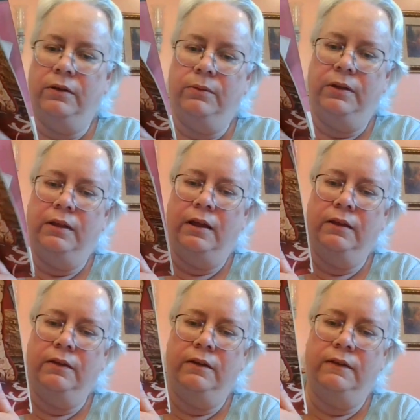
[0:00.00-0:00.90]
really like
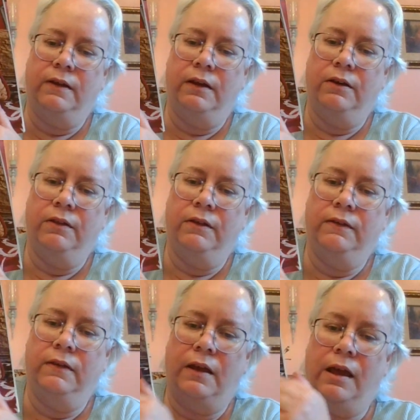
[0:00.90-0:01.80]
the design on
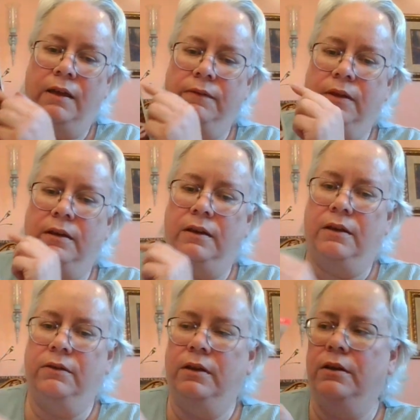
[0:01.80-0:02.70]
this Afghan down
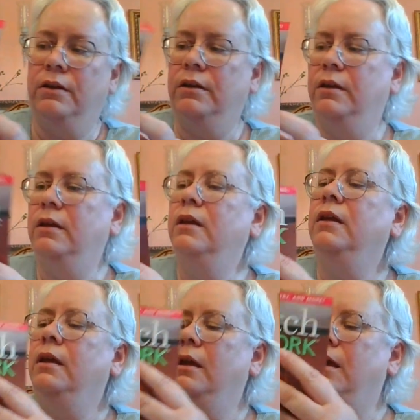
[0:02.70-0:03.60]
here.
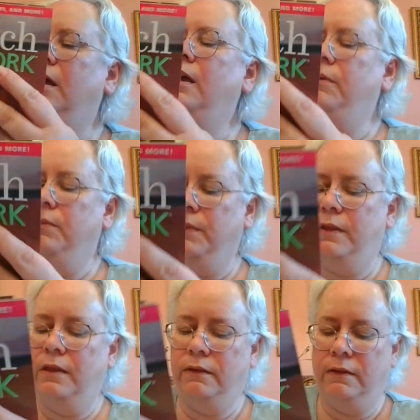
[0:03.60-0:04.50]

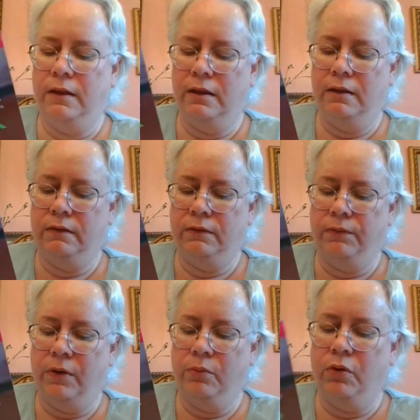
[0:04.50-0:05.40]
This is
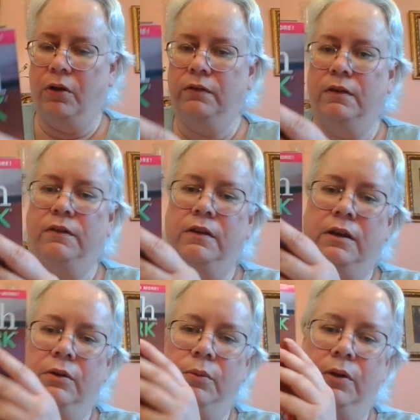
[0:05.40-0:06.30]
from Cross Stitch and
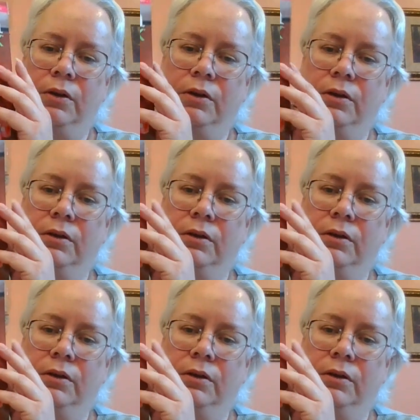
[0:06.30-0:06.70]
Needlework.